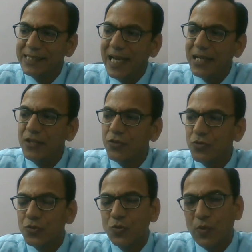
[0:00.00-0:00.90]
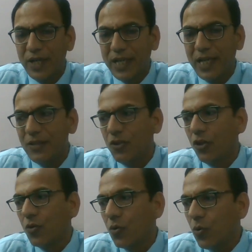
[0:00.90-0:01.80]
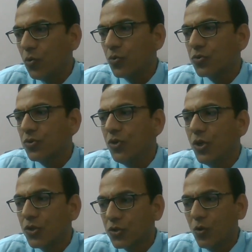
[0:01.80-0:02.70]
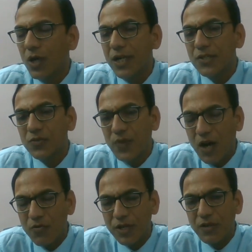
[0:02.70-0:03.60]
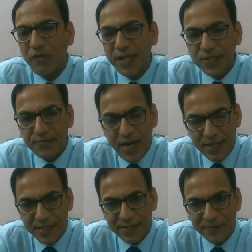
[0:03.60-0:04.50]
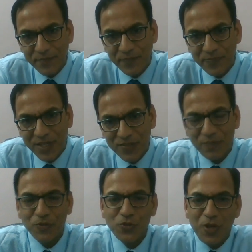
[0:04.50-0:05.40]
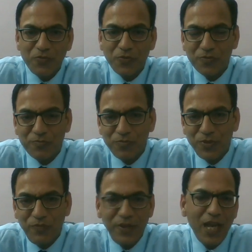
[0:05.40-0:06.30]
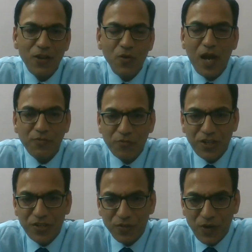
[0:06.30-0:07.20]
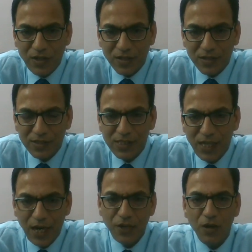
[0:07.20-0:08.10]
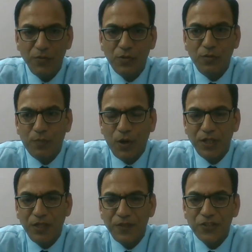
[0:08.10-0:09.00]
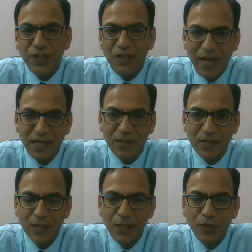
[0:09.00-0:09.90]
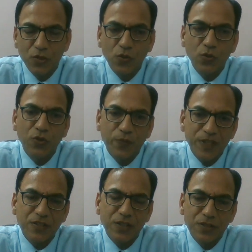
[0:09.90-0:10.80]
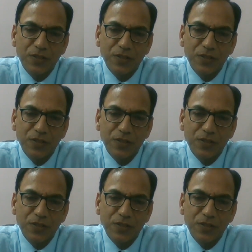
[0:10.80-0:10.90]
that is used to retain the coarse solids found in wastewater. Suppose you have to treat the water and you have to employ the physical method. So the first